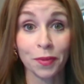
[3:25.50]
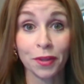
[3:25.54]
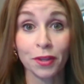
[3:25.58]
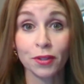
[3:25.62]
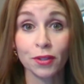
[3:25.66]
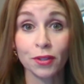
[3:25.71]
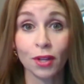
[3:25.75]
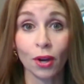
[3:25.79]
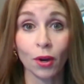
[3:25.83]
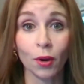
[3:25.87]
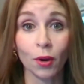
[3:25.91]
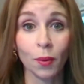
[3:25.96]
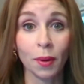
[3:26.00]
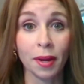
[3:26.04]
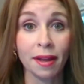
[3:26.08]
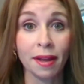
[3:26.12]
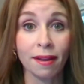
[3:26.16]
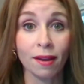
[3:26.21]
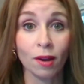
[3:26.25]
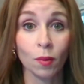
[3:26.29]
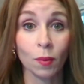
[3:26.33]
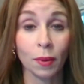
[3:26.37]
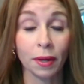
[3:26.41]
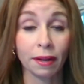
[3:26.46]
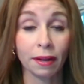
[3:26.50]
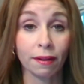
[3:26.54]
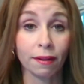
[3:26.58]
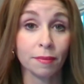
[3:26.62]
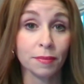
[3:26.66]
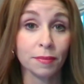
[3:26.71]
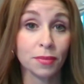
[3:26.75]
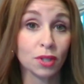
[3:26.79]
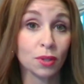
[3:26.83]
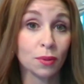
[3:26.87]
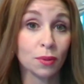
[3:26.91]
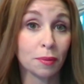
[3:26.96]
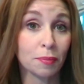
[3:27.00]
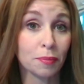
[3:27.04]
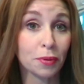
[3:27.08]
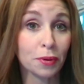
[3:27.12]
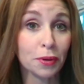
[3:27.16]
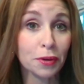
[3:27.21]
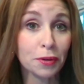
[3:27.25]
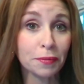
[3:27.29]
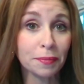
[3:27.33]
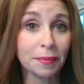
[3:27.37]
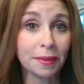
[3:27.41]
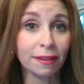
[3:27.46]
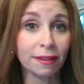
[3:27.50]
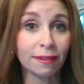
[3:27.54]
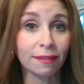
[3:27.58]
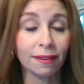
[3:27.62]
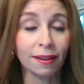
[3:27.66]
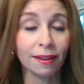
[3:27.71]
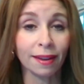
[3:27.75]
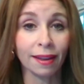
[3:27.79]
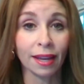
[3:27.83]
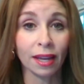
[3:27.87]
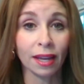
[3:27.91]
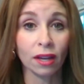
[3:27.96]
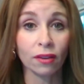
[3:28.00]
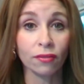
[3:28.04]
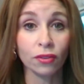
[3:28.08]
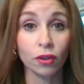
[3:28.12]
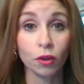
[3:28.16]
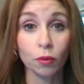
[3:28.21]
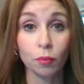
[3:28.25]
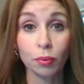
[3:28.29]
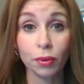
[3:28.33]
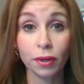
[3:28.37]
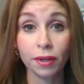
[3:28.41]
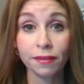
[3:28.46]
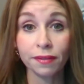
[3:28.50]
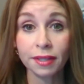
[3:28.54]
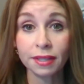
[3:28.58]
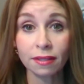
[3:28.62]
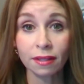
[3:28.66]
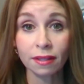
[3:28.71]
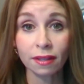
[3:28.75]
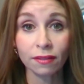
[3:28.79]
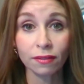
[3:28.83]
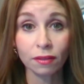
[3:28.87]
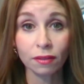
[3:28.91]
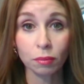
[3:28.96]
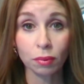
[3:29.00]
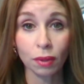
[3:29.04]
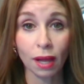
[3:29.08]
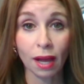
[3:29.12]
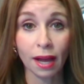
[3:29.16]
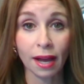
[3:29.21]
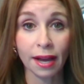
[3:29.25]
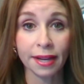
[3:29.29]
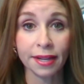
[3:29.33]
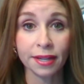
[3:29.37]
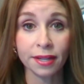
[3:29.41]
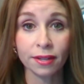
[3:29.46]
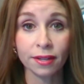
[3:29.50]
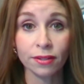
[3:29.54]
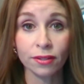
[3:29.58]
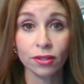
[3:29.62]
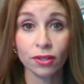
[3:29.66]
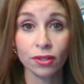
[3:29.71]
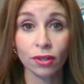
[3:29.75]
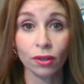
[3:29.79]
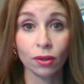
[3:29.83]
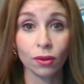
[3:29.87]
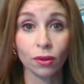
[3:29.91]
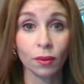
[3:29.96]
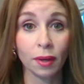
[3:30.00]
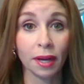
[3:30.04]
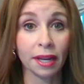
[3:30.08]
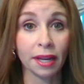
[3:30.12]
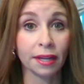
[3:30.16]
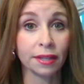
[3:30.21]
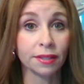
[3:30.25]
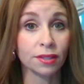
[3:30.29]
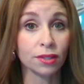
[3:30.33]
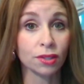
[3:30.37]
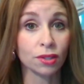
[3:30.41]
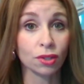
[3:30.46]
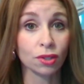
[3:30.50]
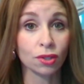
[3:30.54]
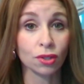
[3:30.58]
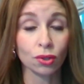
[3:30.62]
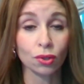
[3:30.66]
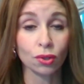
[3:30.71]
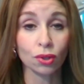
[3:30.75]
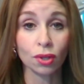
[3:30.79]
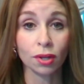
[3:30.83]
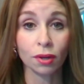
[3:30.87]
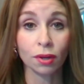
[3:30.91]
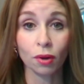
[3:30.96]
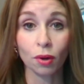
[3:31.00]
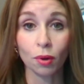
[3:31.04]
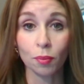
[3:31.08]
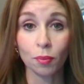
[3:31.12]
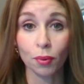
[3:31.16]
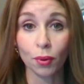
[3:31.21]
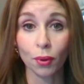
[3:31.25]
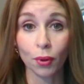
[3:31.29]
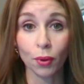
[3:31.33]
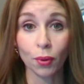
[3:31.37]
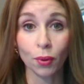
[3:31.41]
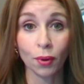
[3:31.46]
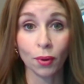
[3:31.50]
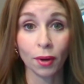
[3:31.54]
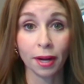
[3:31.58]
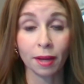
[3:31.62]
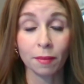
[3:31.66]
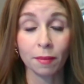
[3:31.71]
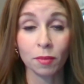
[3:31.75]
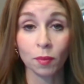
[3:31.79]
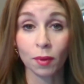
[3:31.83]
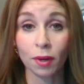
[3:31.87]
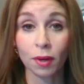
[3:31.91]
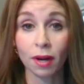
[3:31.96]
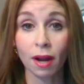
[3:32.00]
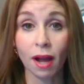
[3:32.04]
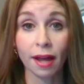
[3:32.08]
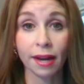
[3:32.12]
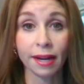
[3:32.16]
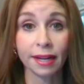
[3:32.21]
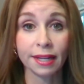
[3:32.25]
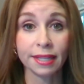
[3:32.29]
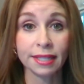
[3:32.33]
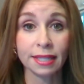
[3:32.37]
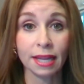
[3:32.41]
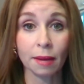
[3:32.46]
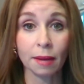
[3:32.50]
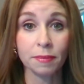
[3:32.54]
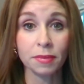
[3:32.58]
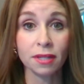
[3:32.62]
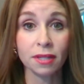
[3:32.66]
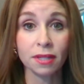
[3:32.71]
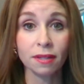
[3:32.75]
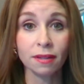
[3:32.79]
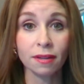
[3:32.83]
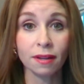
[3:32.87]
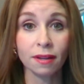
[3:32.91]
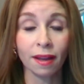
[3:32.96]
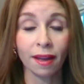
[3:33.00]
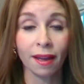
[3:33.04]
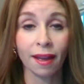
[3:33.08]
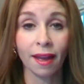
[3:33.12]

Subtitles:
So when it comes to improvement, if you previously have applied to an institution or a program and were not accepted,